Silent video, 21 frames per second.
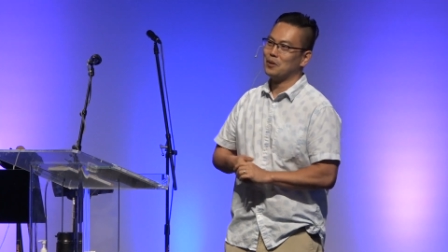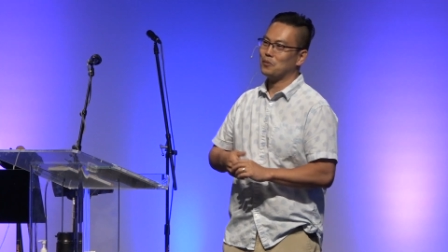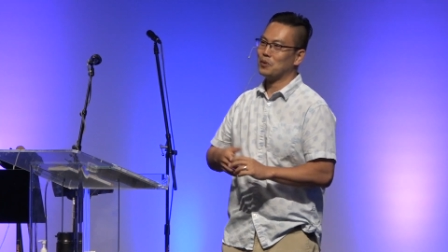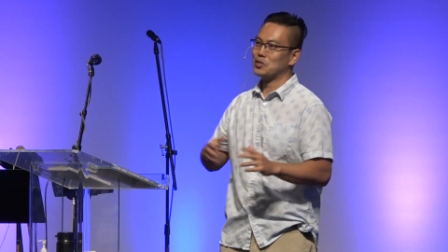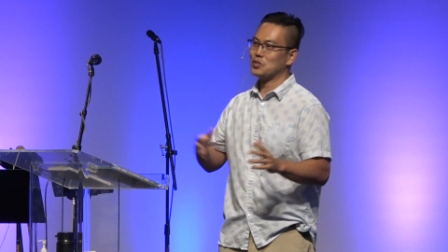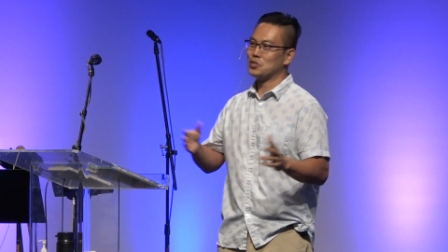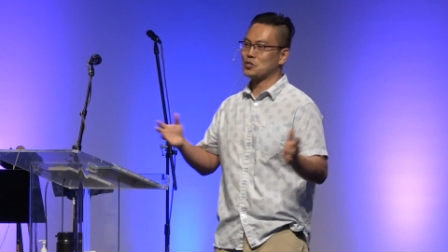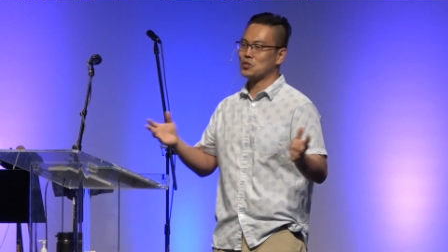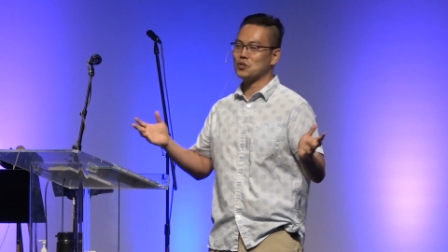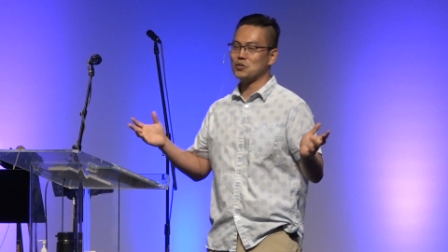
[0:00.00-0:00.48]

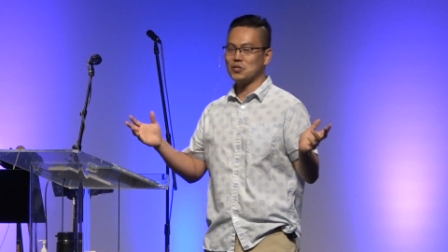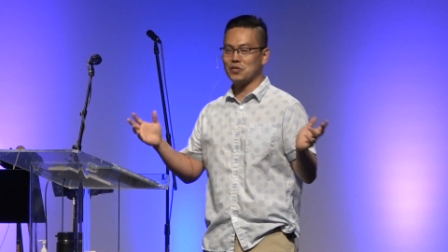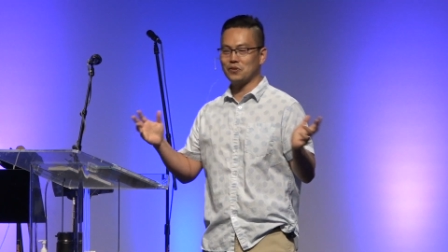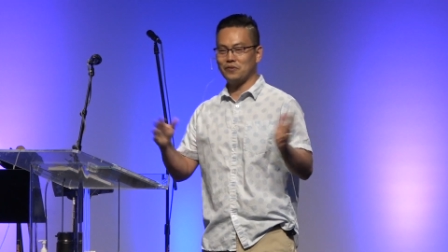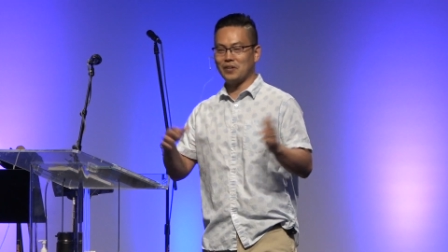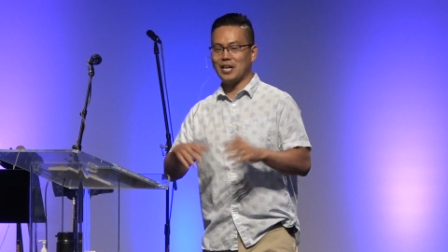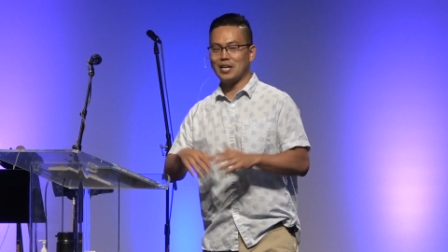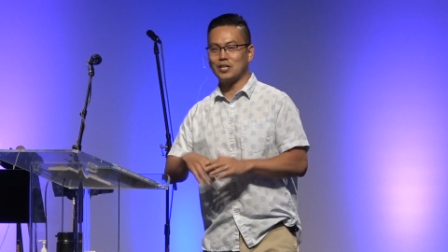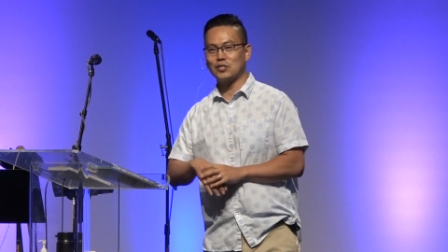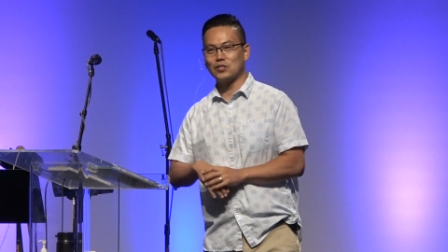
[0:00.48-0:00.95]
when church
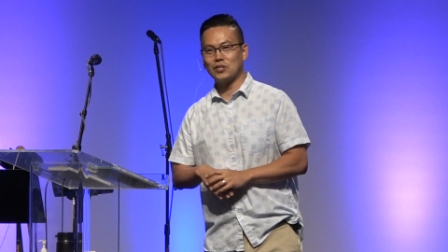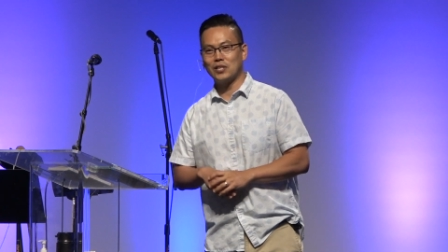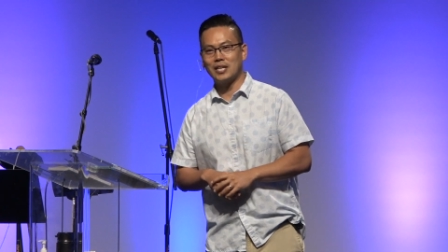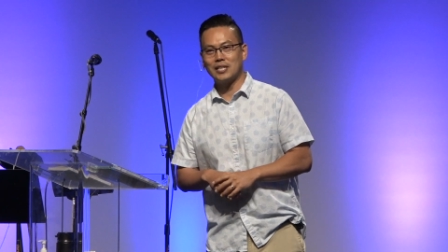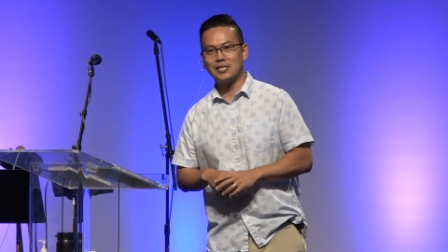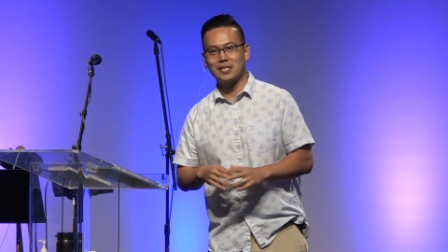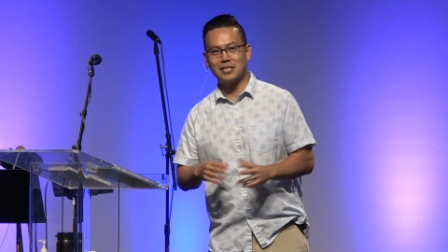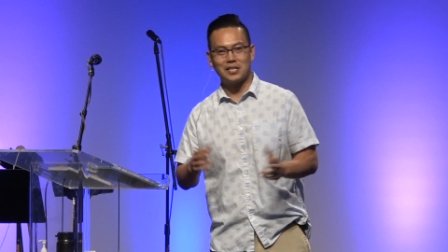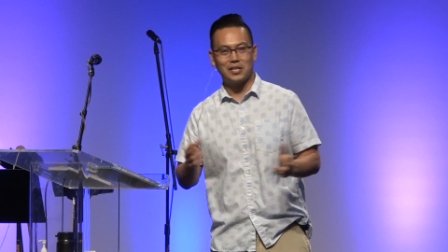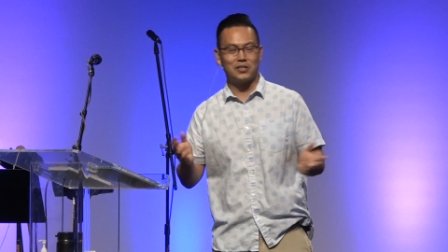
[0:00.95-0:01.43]

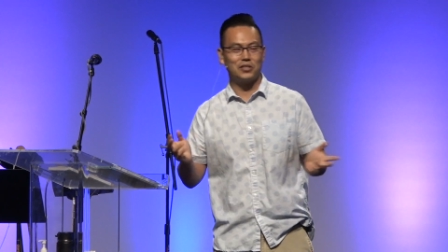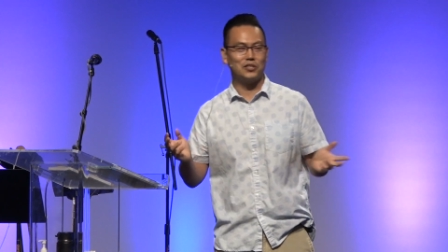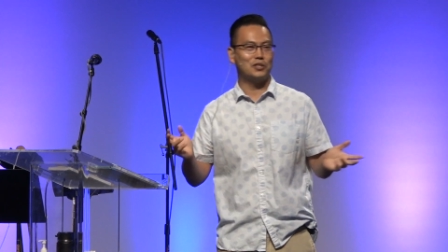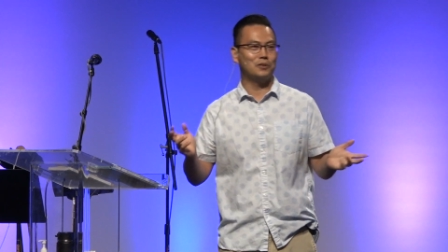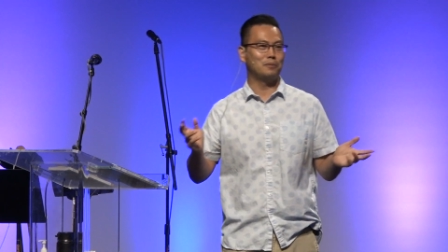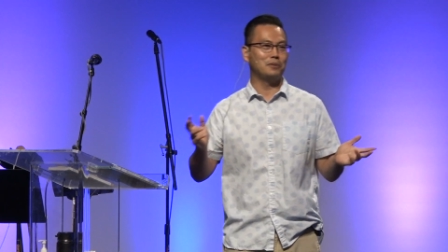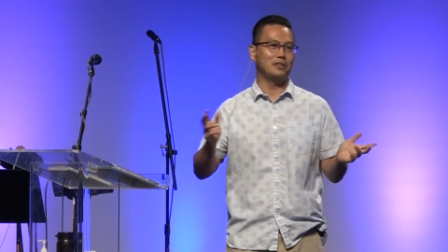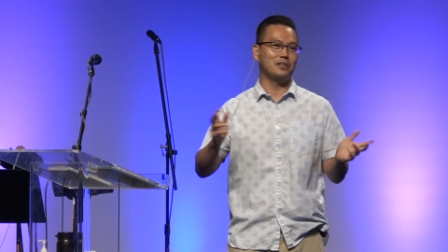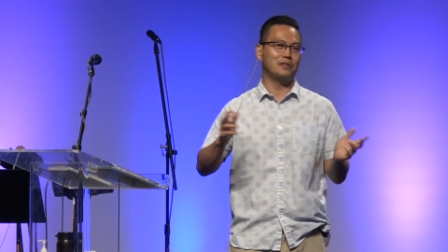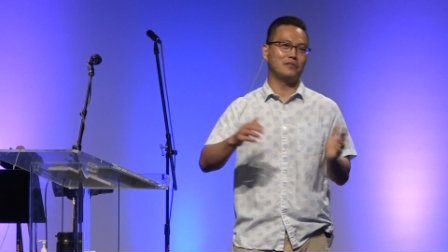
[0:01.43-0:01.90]
evangelizes and new
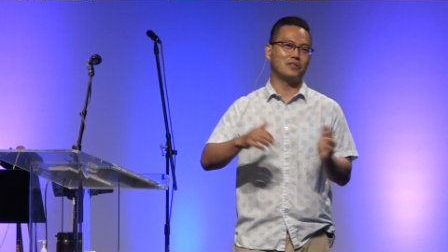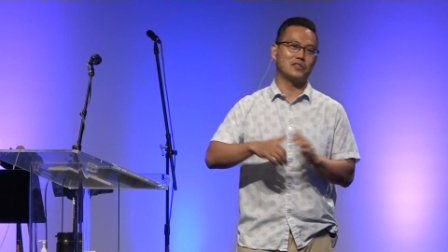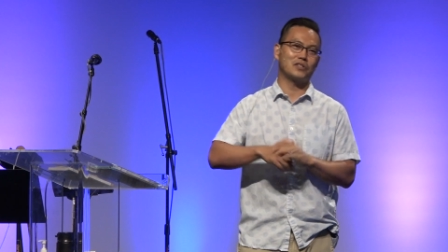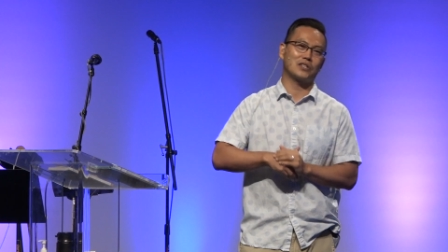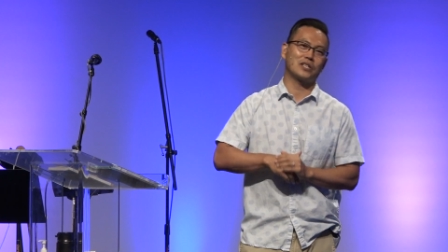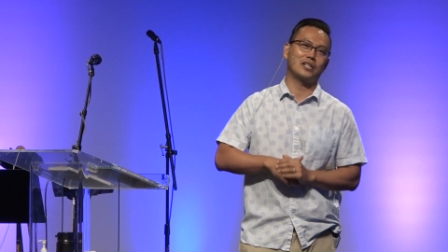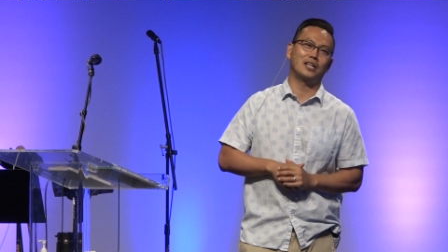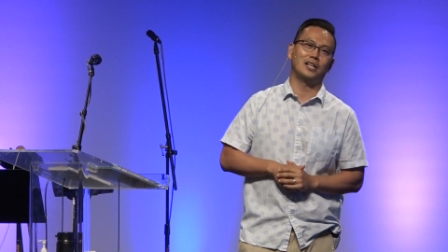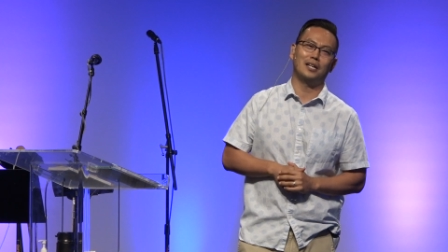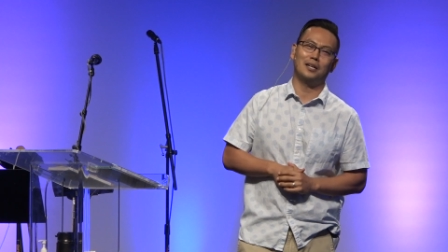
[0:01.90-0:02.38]
believers
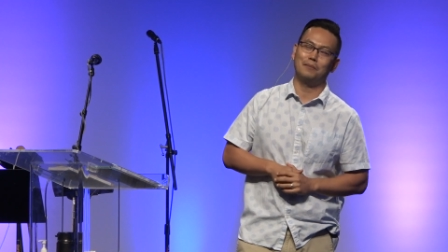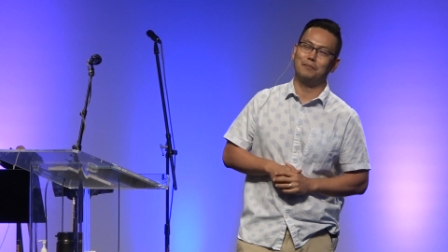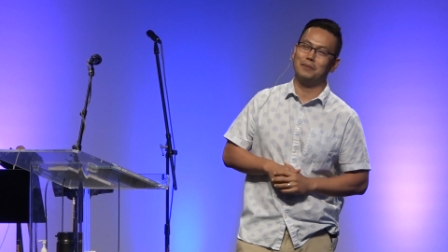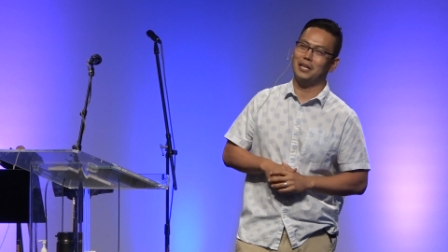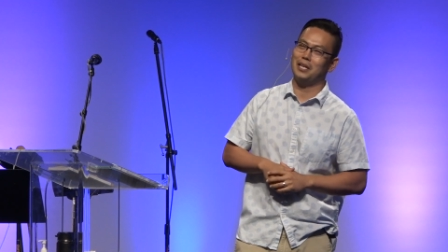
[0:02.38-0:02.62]
come,